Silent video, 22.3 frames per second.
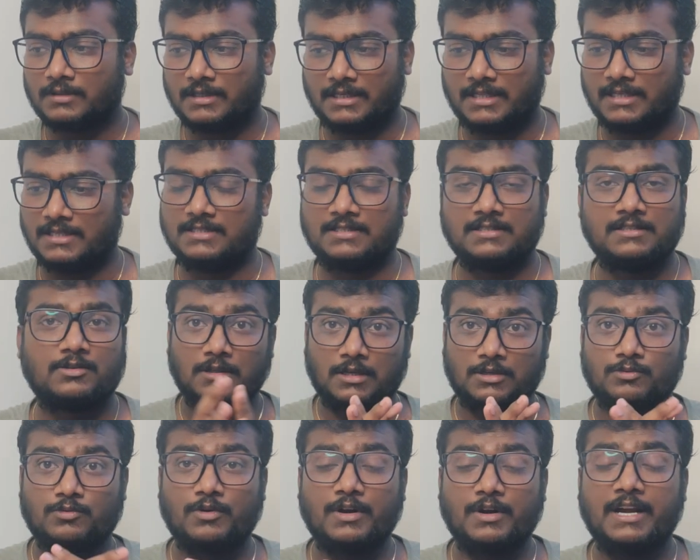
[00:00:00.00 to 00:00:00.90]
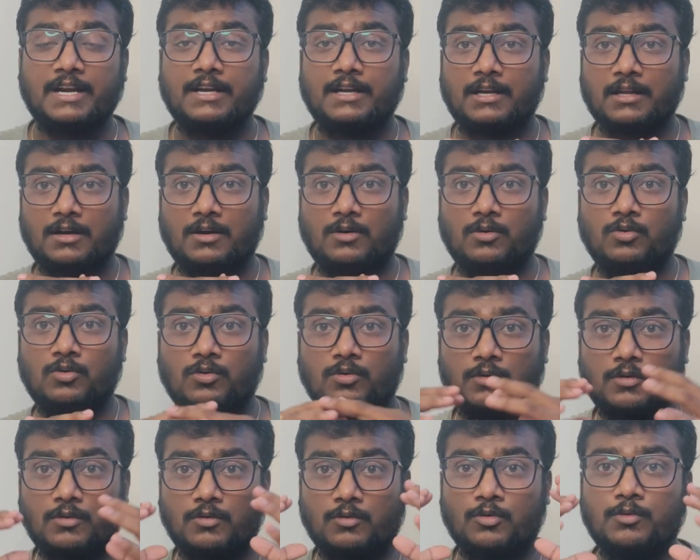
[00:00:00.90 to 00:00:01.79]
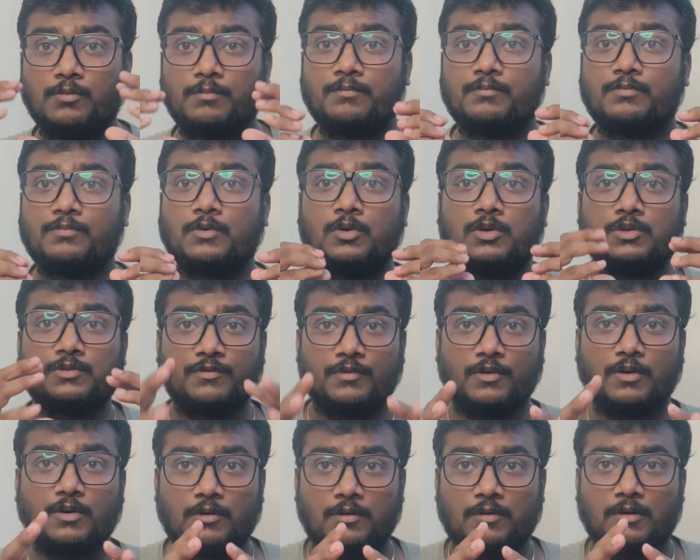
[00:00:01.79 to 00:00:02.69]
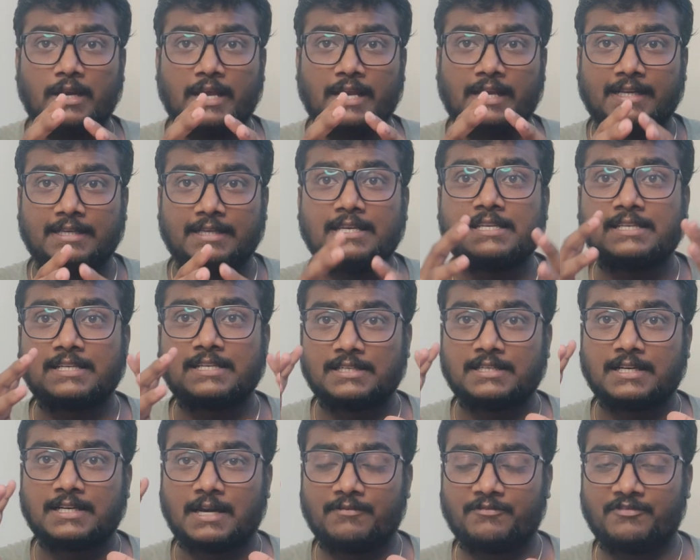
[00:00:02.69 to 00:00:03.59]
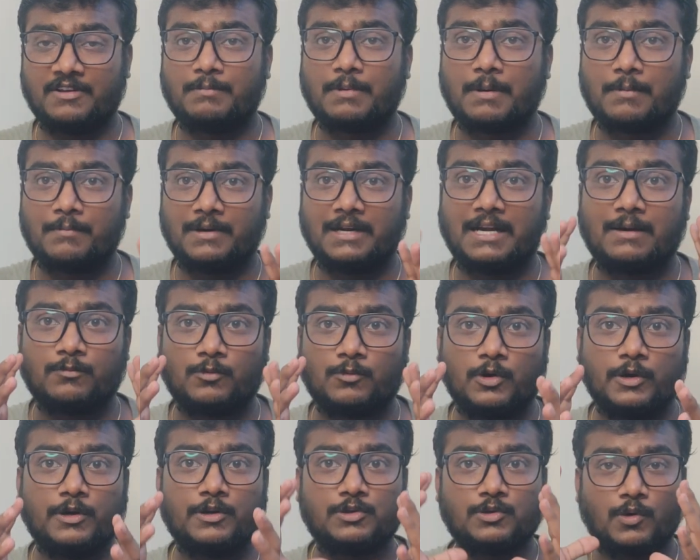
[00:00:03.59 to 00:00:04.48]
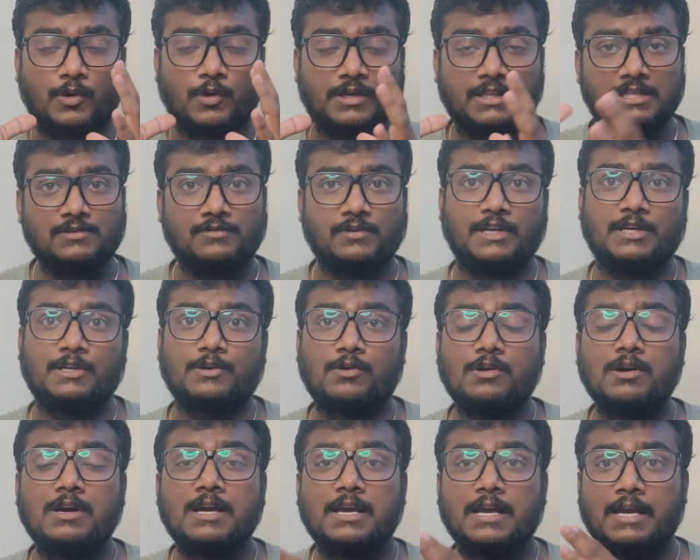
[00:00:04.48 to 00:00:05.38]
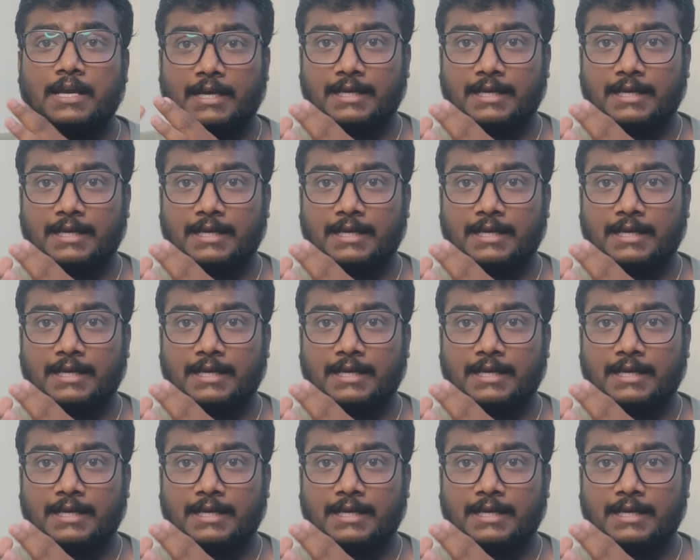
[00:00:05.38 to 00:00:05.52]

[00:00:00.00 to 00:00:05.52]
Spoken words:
it is the student whose registration and fee payment I'm going to show in this video